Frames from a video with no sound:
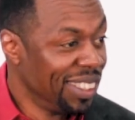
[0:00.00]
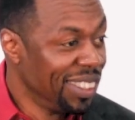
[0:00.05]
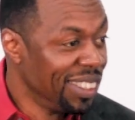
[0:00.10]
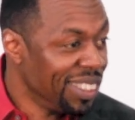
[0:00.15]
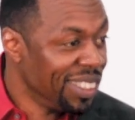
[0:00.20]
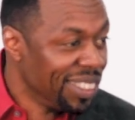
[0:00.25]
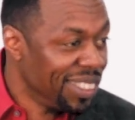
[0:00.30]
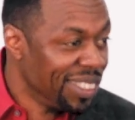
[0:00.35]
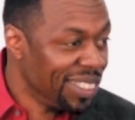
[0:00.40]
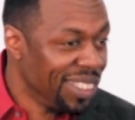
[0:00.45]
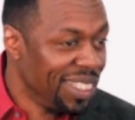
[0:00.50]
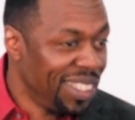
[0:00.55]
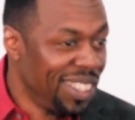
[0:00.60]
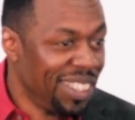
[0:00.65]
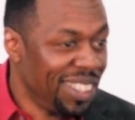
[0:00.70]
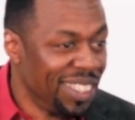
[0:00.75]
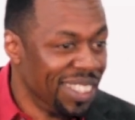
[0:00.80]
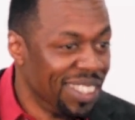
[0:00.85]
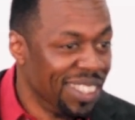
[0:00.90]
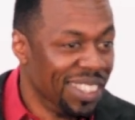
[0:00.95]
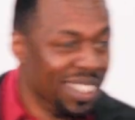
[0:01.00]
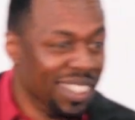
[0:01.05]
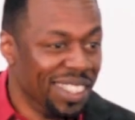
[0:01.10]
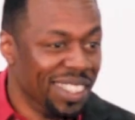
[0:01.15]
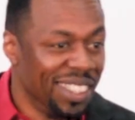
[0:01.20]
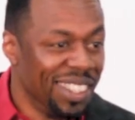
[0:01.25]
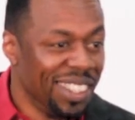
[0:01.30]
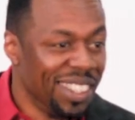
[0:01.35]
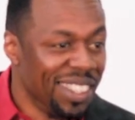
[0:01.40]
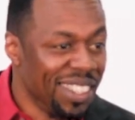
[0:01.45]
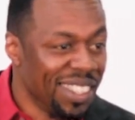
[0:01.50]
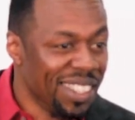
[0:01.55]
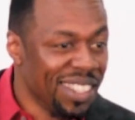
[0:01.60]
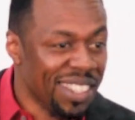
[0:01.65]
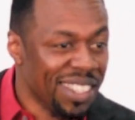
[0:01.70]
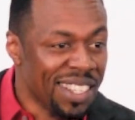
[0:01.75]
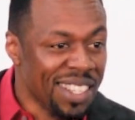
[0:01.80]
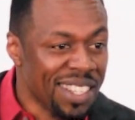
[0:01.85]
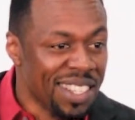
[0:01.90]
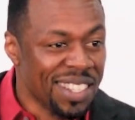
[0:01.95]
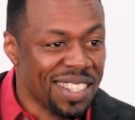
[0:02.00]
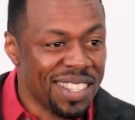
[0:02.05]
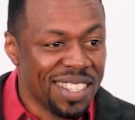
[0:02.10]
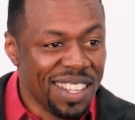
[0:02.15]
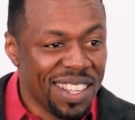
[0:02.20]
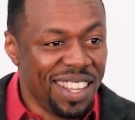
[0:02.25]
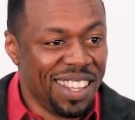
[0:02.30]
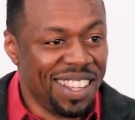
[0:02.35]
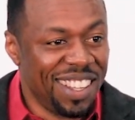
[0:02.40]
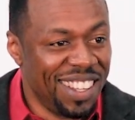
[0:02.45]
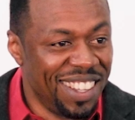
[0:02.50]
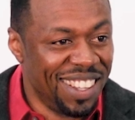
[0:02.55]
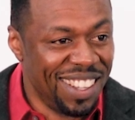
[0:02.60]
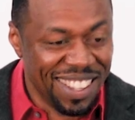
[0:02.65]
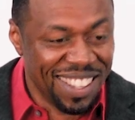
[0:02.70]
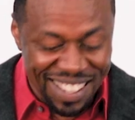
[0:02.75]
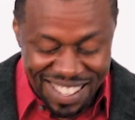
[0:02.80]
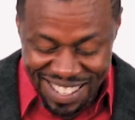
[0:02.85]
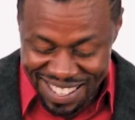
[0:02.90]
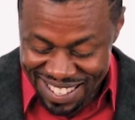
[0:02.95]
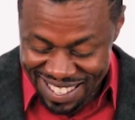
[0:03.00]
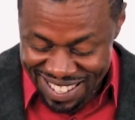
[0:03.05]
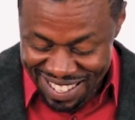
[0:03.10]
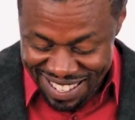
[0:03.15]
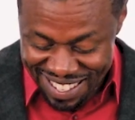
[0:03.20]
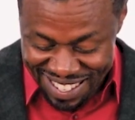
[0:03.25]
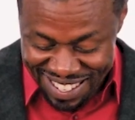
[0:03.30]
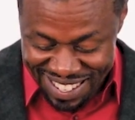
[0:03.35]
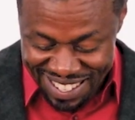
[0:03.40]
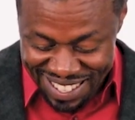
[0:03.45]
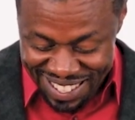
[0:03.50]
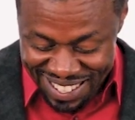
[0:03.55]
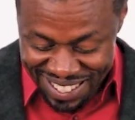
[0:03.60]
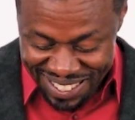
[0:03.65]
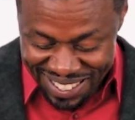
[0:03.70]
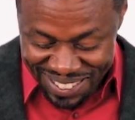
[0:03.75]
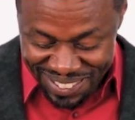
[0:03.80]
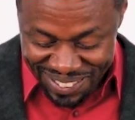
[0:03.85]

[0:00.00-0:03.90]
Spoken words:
No one is speaking in this clip.